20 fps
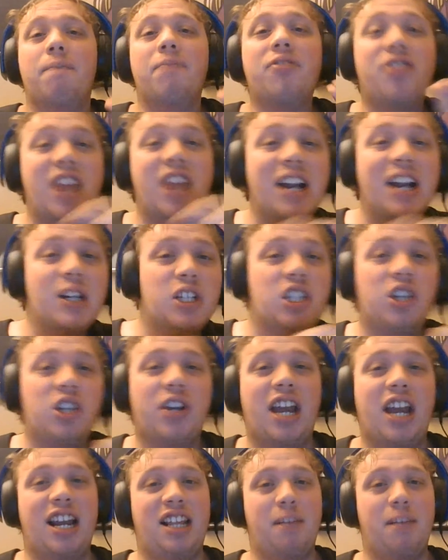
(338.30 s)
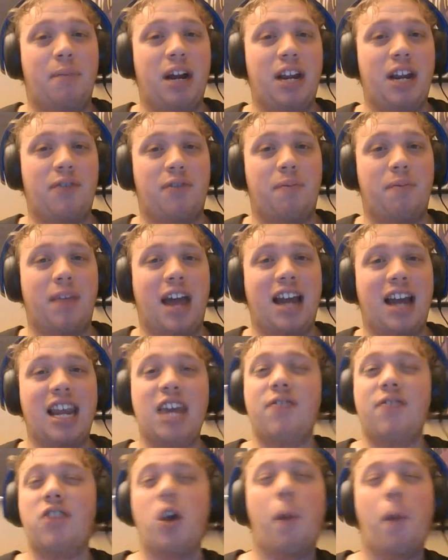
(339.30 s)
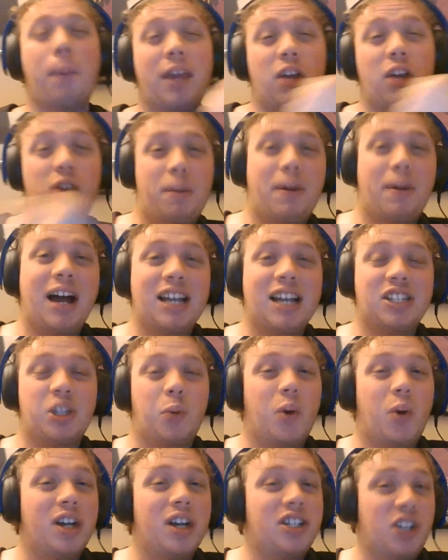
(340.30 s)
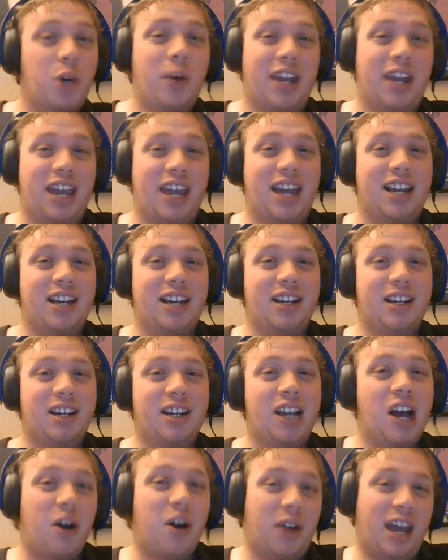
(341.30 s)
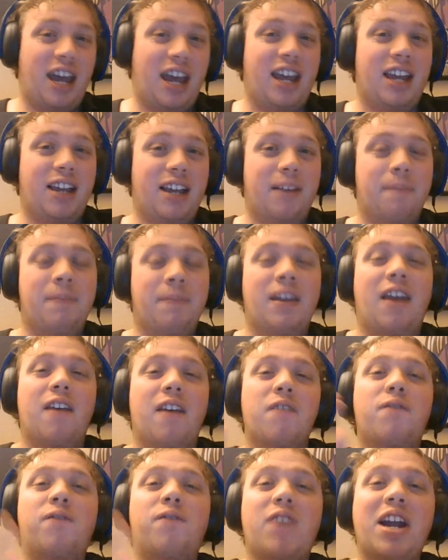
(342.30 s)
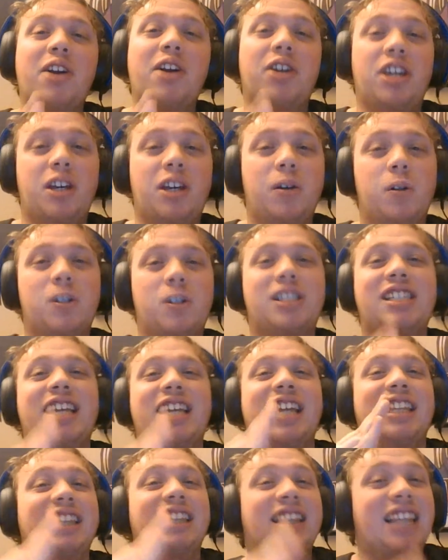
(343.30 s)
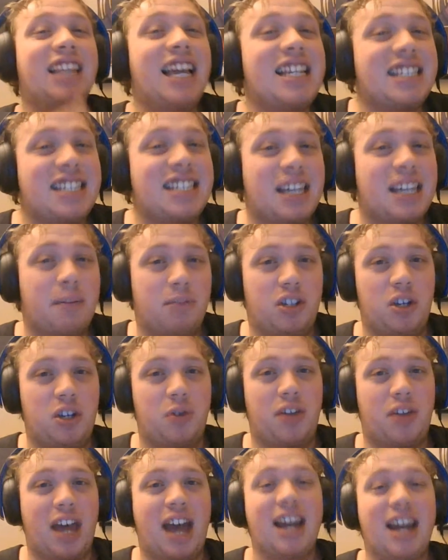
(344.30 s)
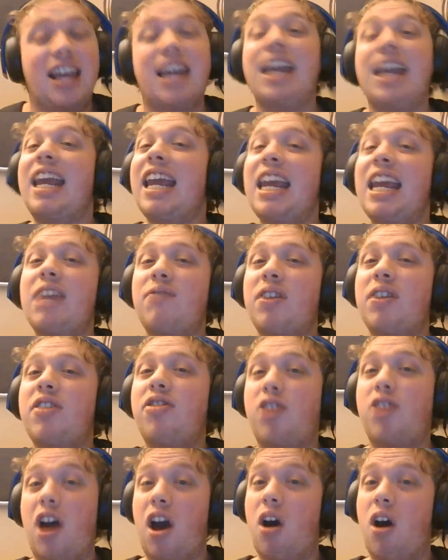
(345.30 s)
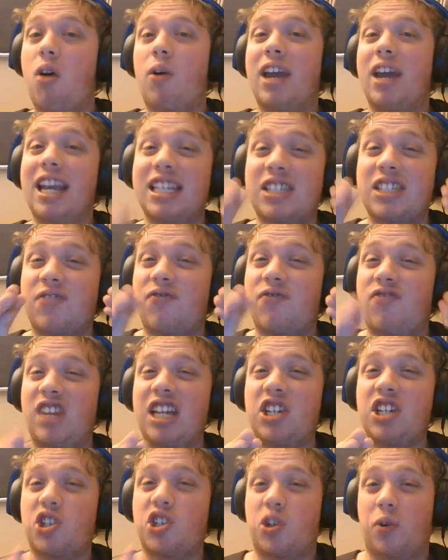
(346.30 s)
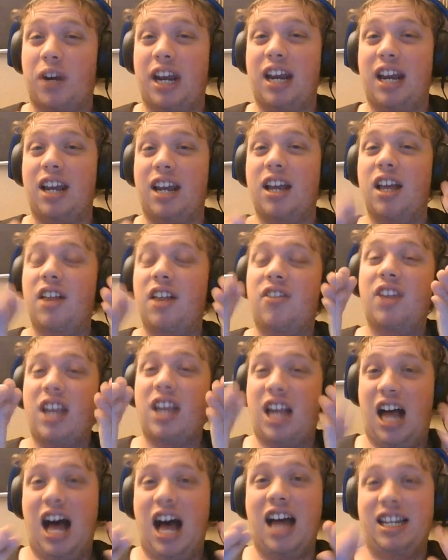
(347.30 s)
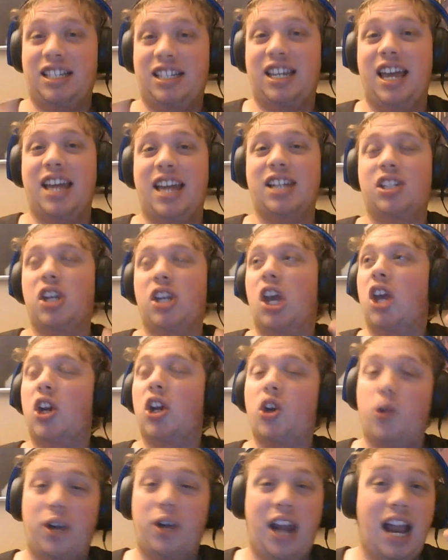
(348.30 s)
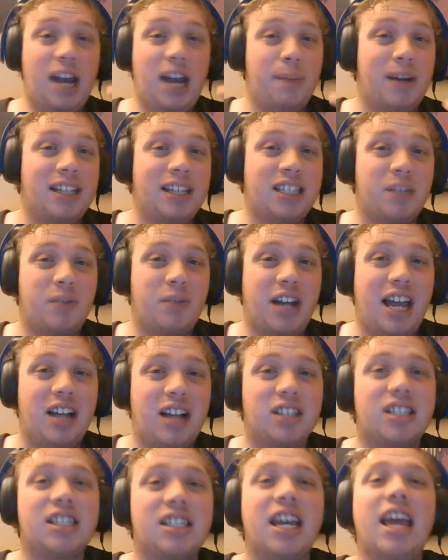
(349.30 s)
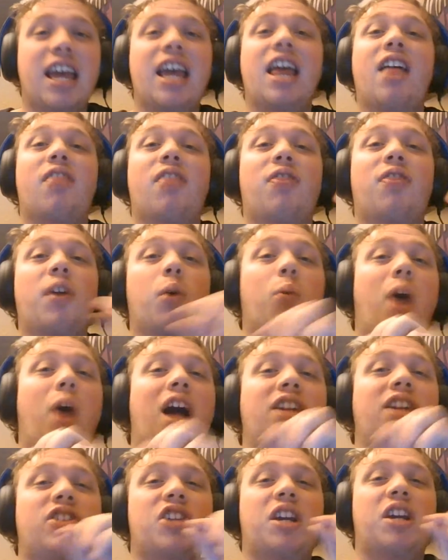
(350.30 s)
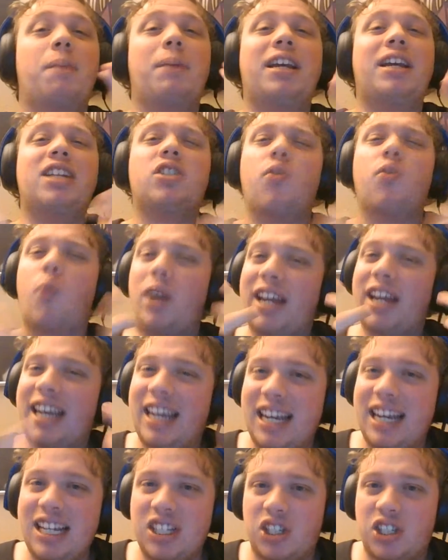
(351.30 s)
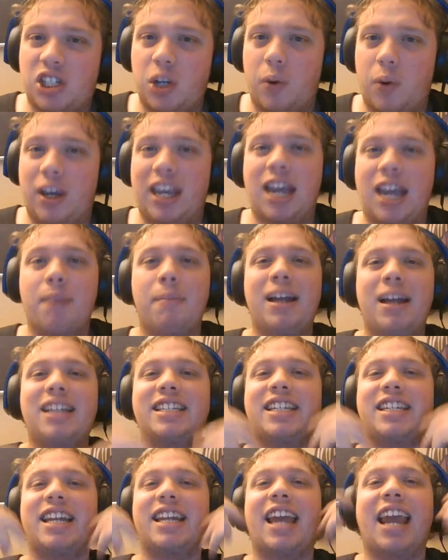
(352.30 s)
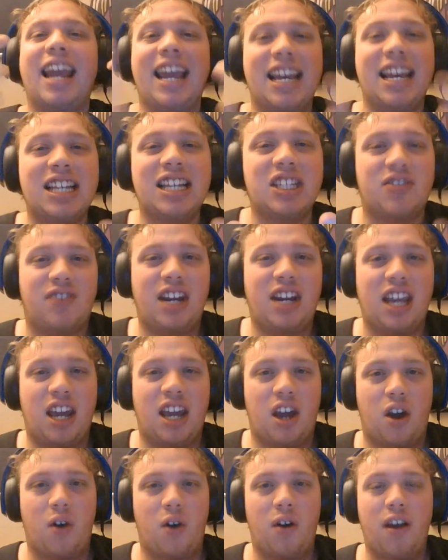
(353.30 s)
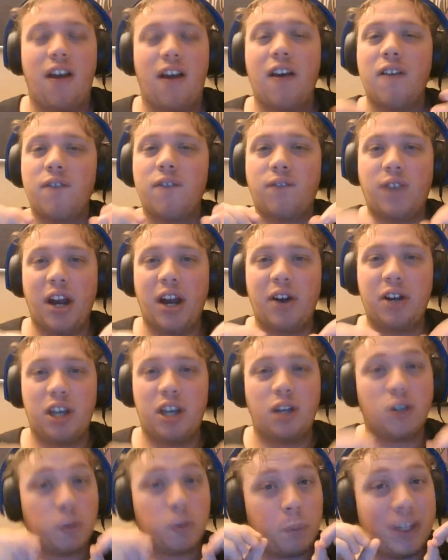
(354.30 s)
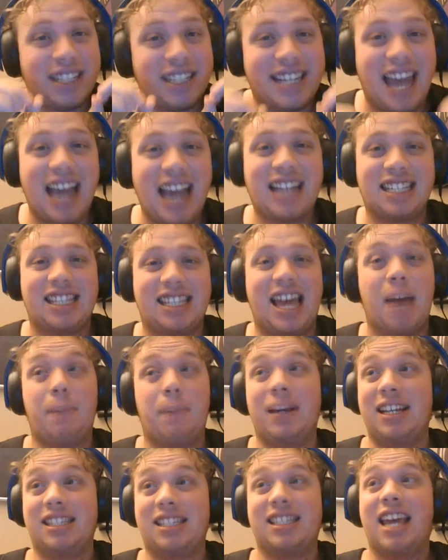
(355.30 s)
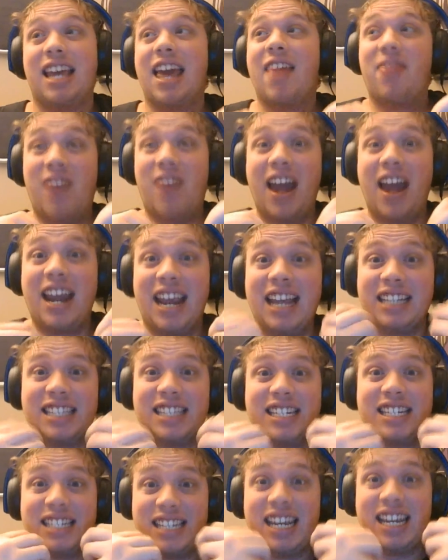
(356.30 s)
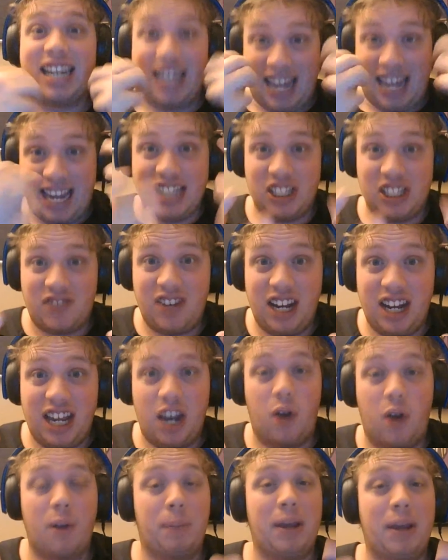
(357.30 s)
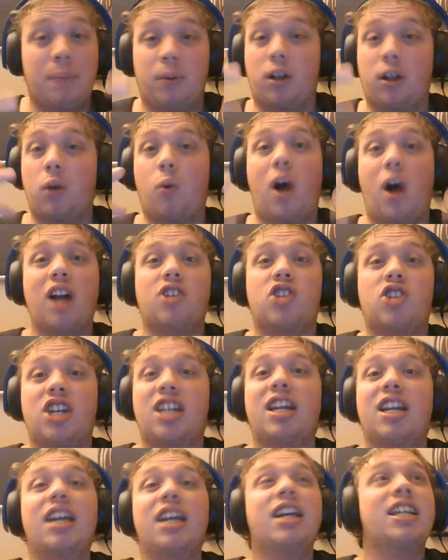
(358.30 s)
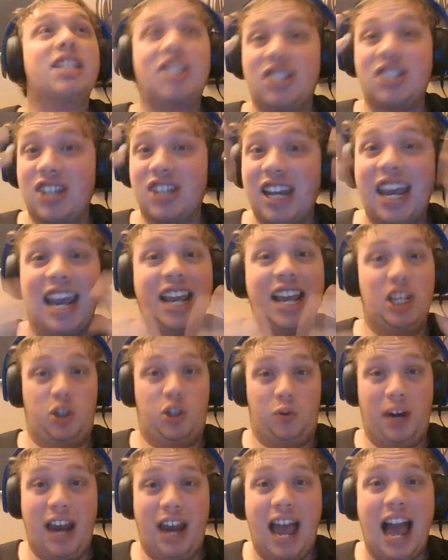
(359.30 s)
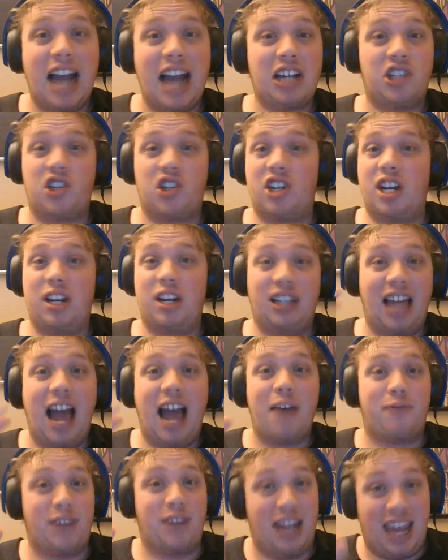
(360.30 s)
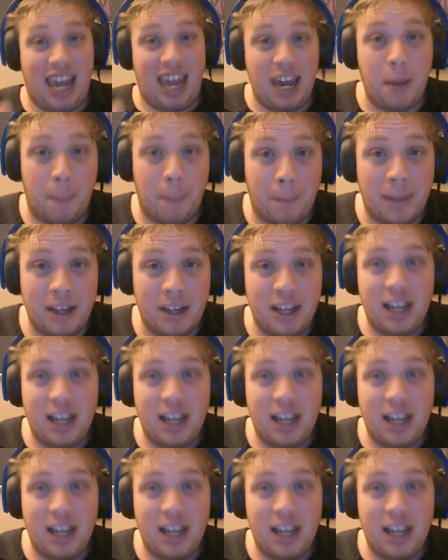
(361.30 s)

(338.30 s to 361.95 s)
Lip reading: they're still getting the money from that, even though PewDiePie's the one doing it. Okay? Fair use lets him do that. Even though it's featuring the content created by someone else, they're watching it because of what he's doing. It makes it his video. Fair use protects that because that is indeed his video. People are watching it to see his reaction and laugh at him.